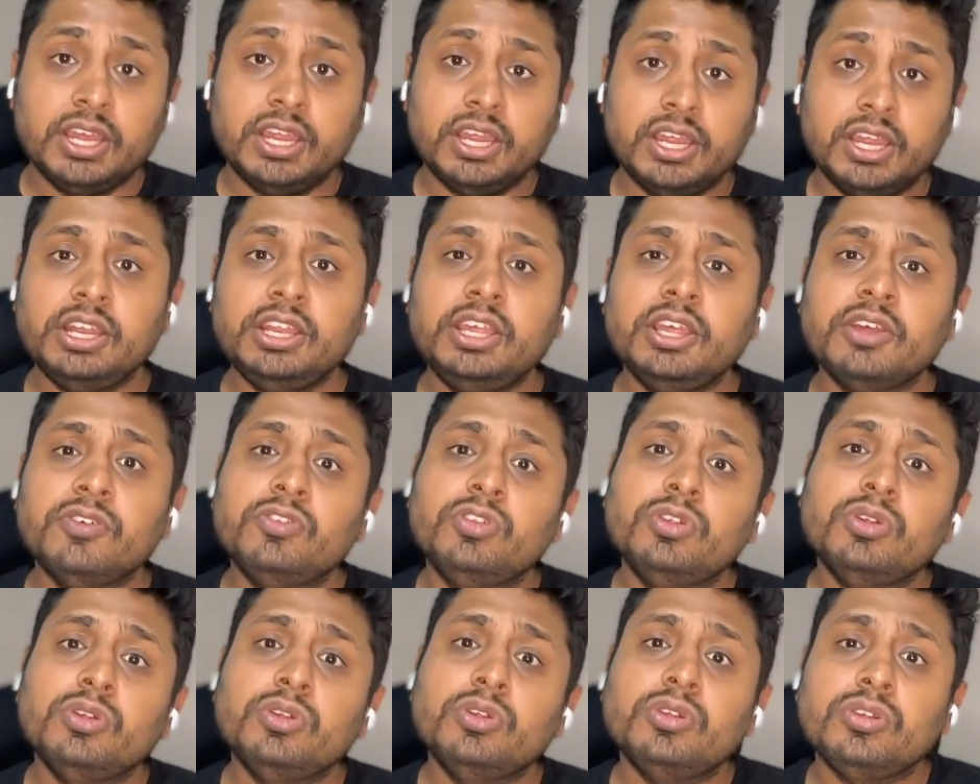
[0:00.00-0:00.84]
It gives
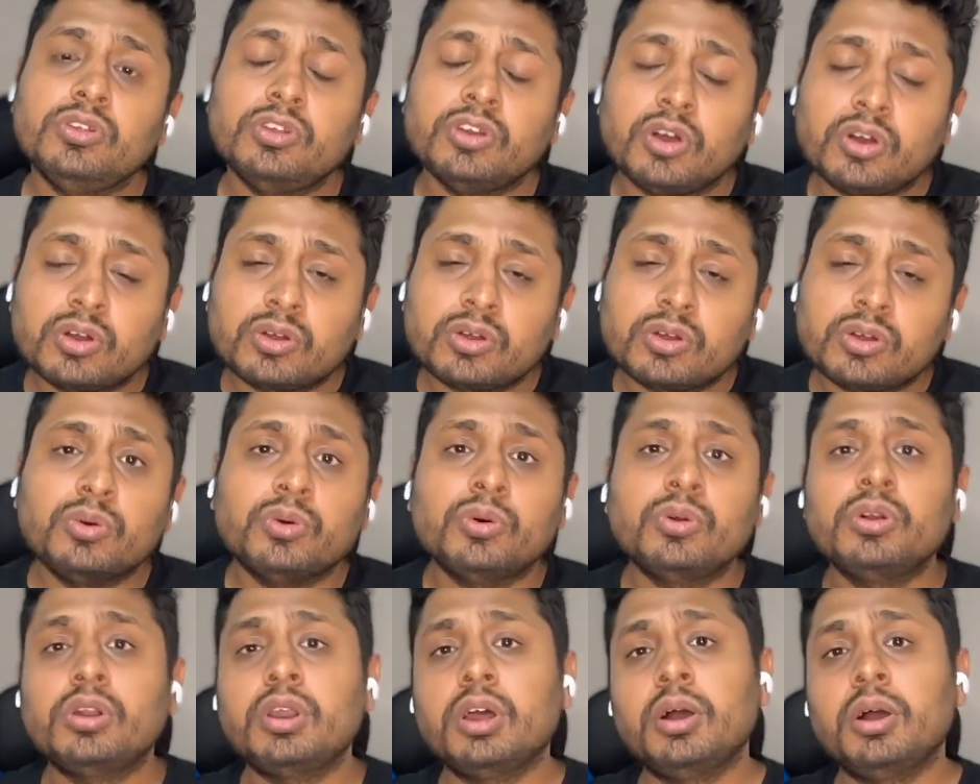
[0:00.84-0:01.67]
you your
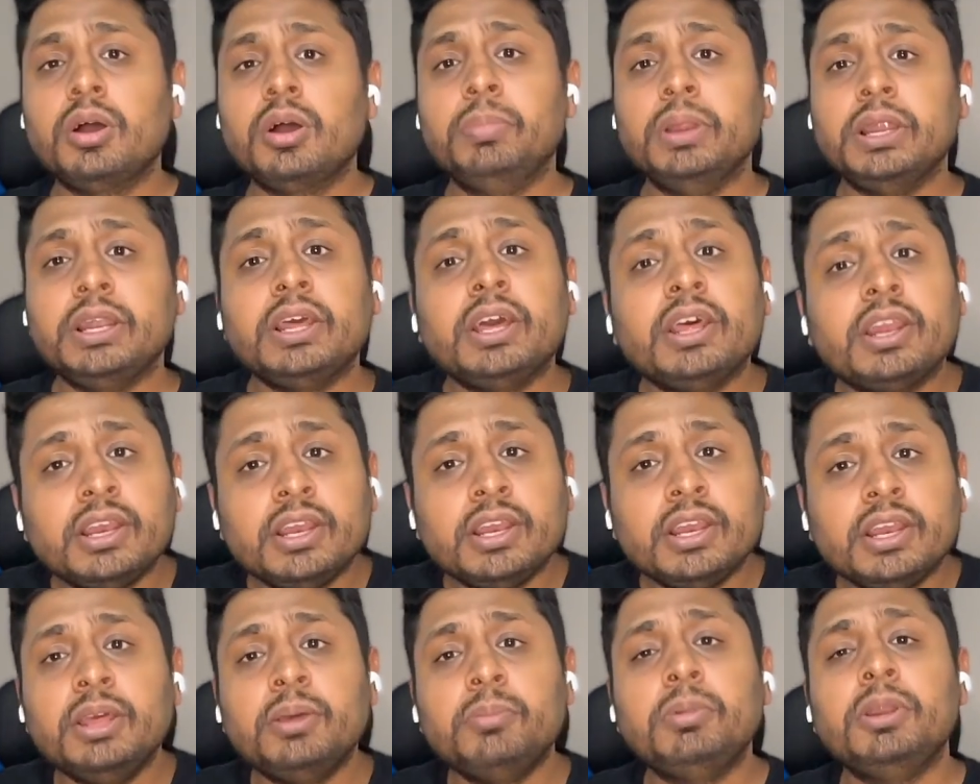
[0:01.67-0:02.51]
code a better
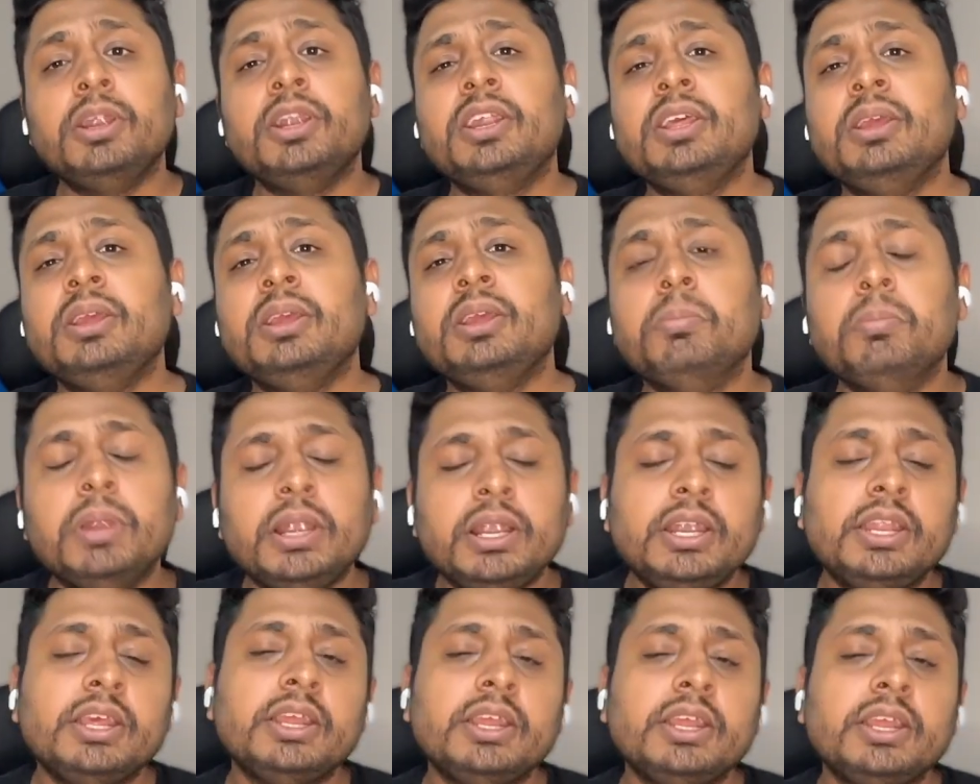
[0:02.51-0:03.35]
readability,
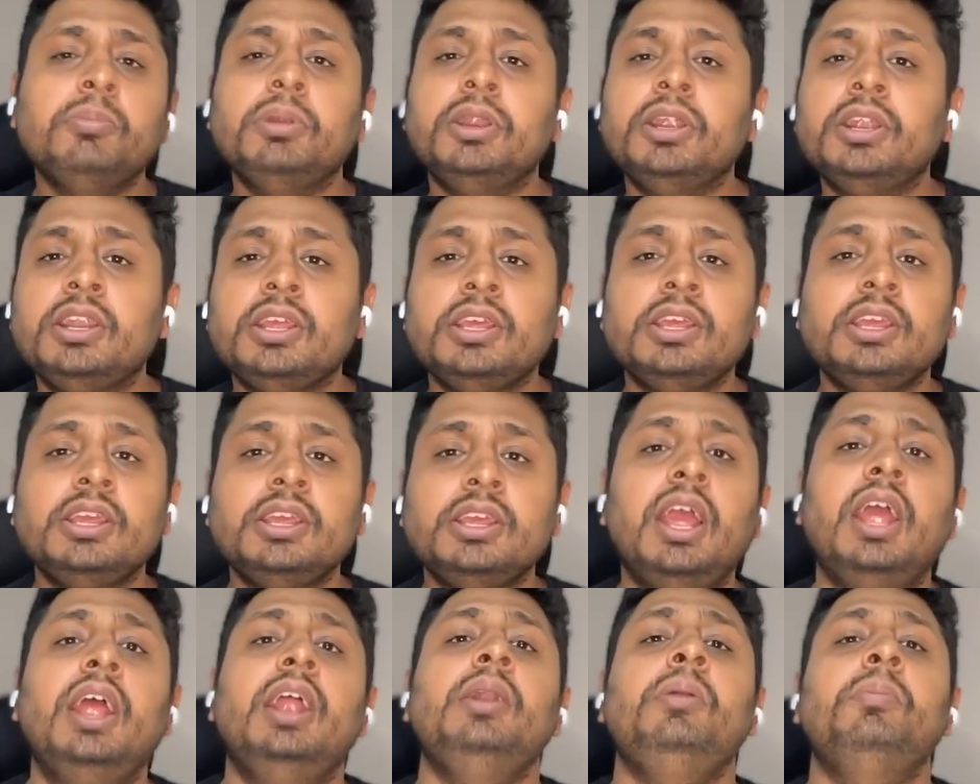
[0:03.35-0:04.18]
maintainability,
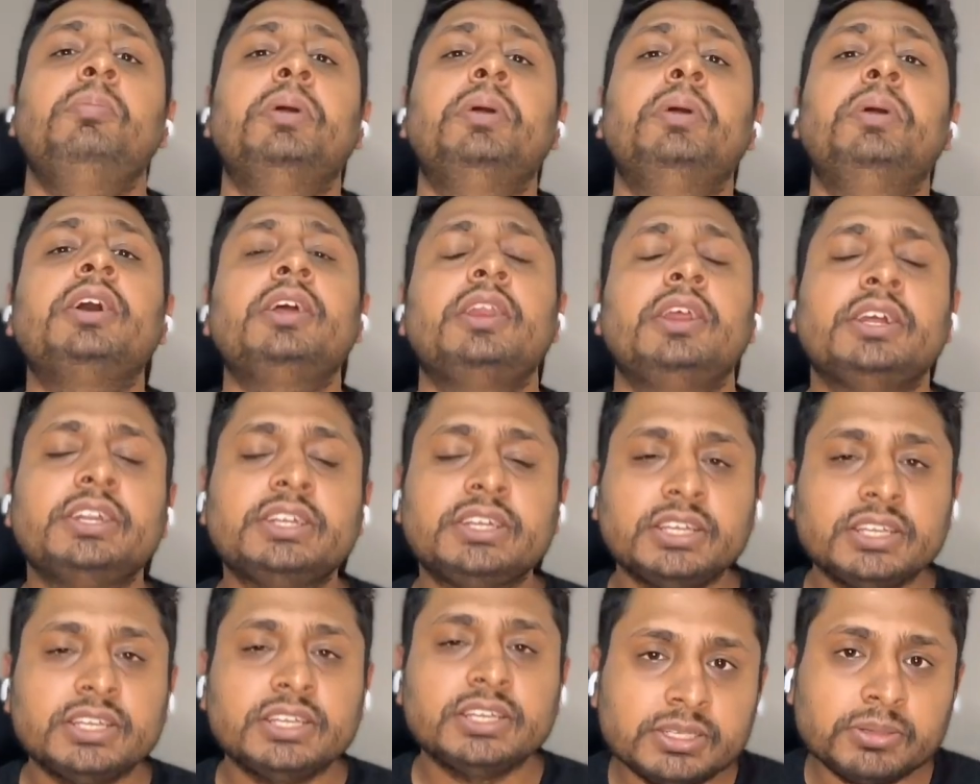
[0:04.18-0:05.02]
and better
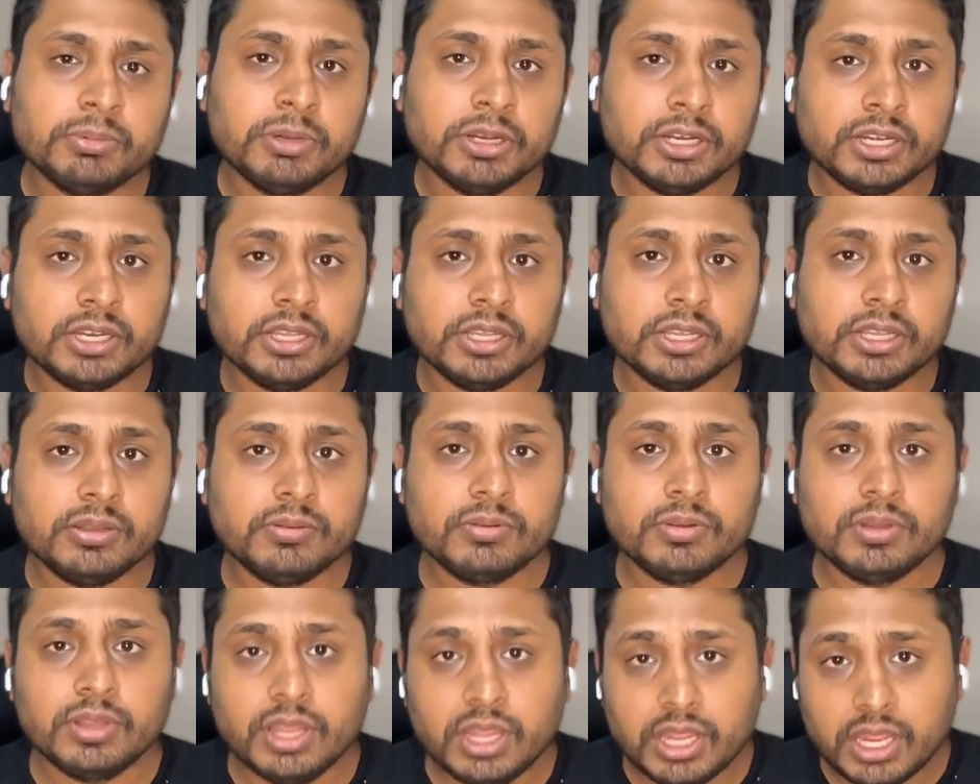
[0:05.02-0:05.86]
extensibility.
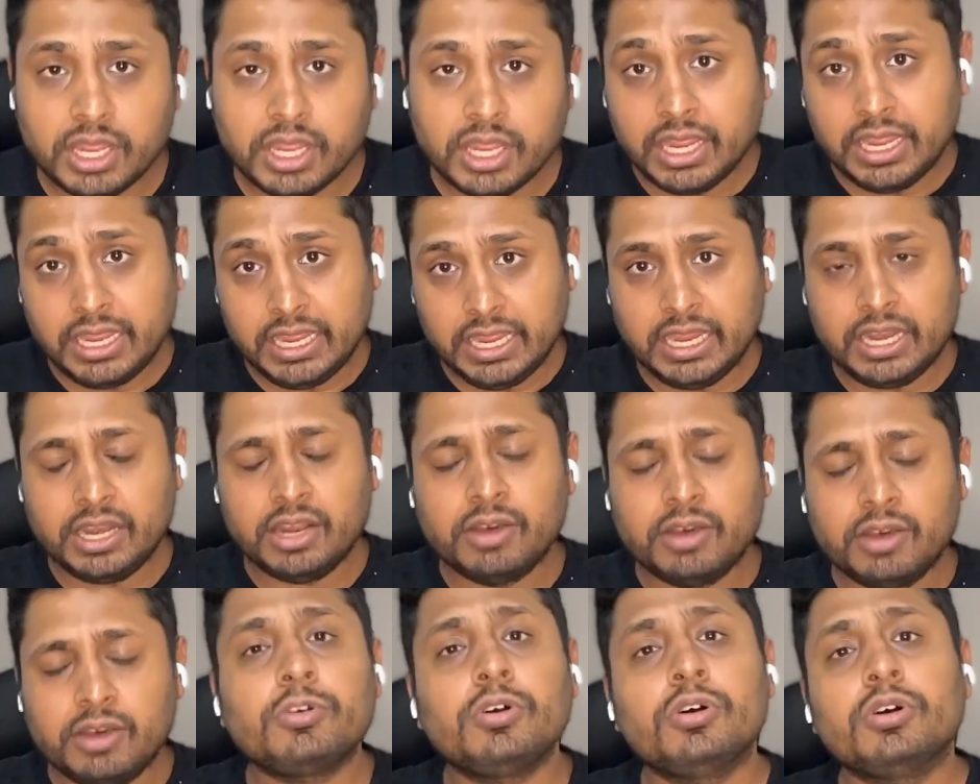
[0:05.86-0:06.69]
And
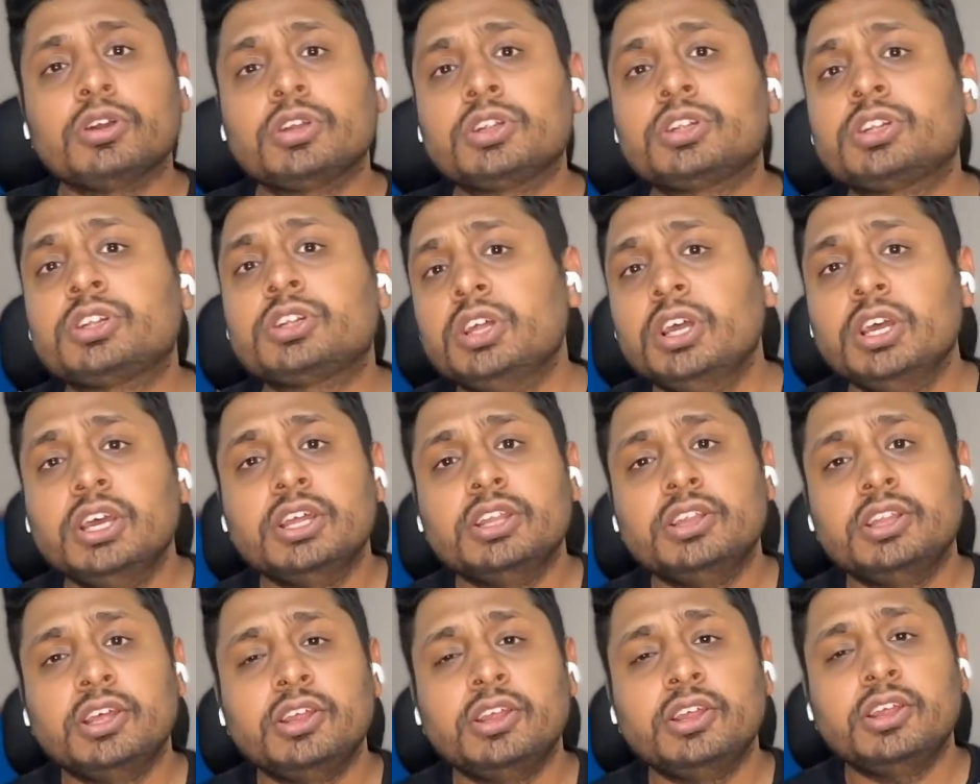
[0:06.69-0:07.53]
of course,
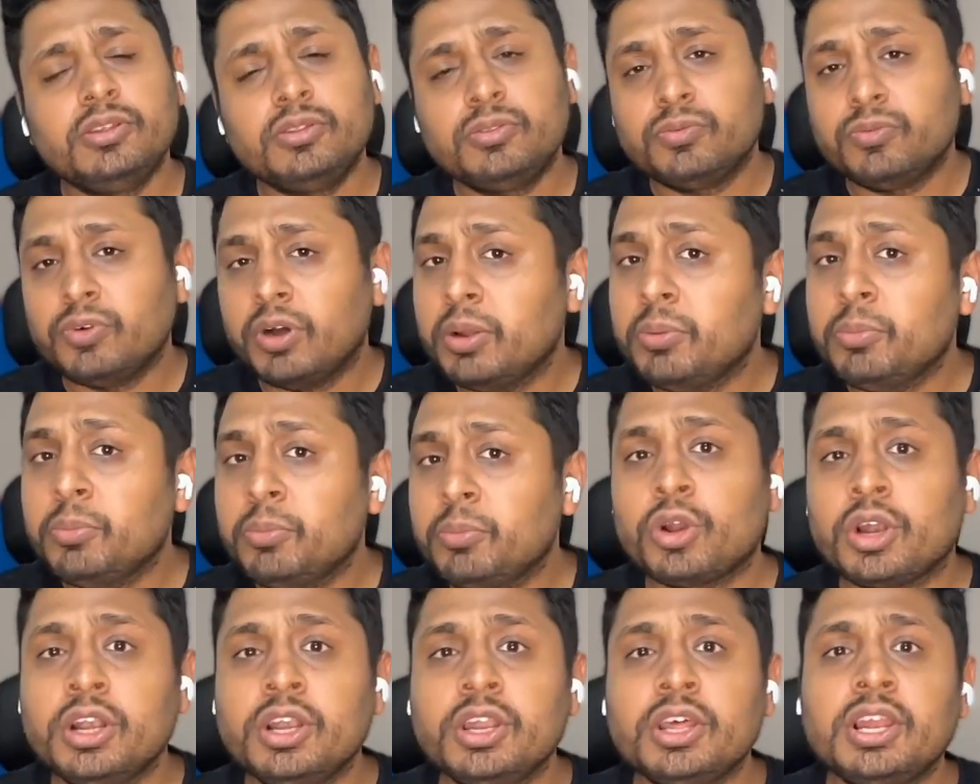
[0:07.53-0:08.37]
there is one
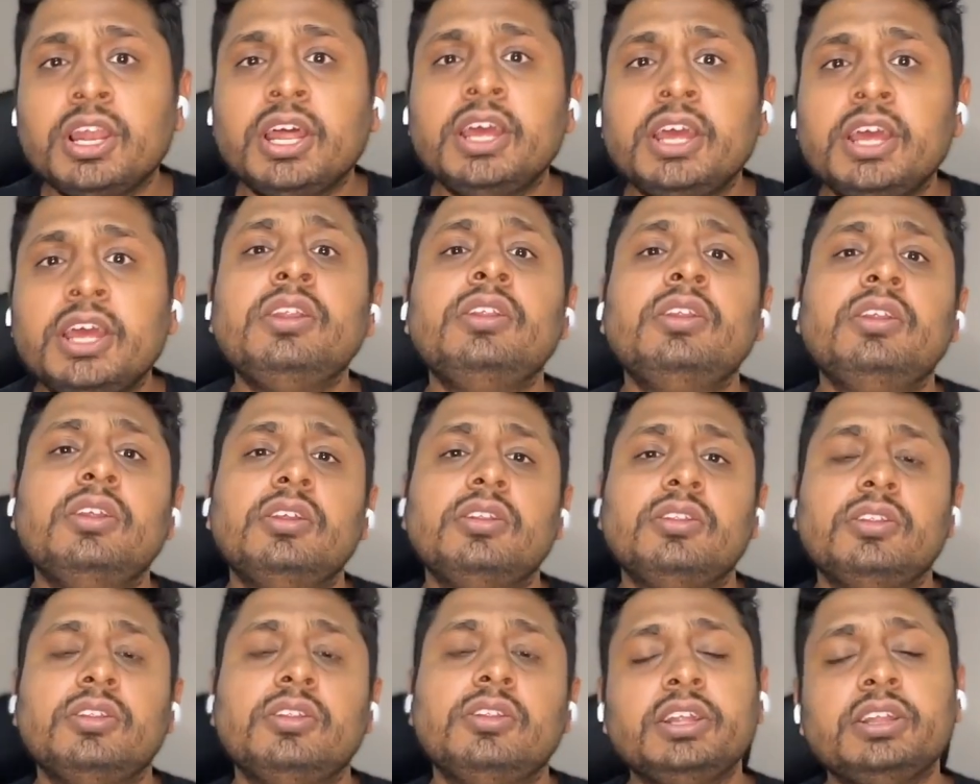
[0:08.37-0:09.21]
more underlying
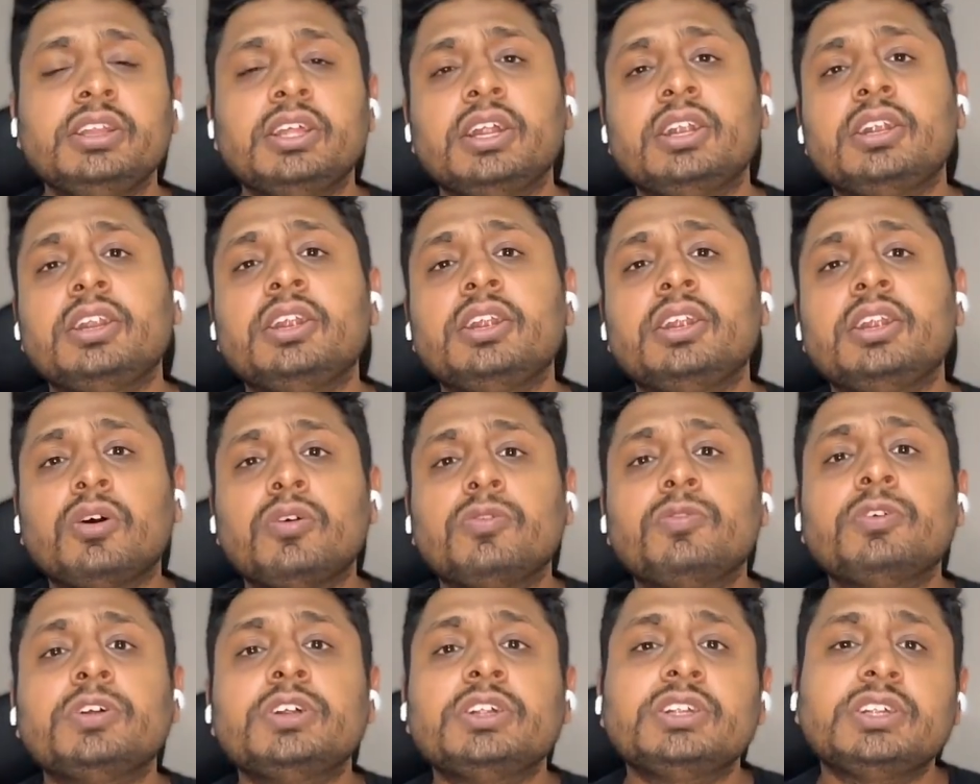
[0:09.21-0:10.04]
thing that it
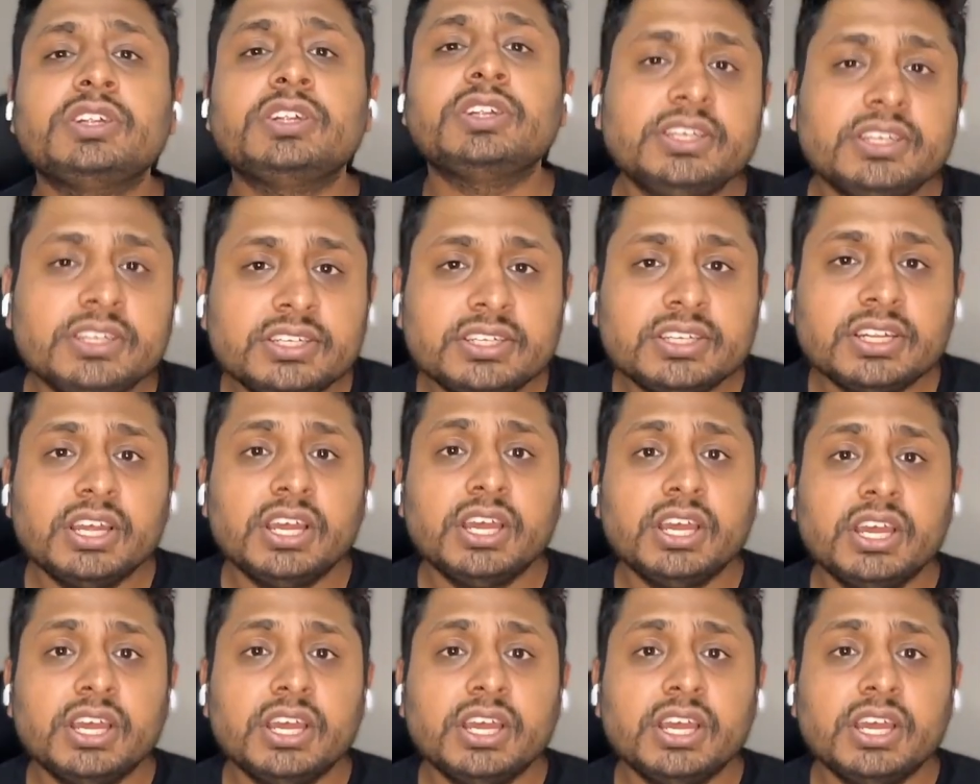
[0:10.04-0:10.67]
offers is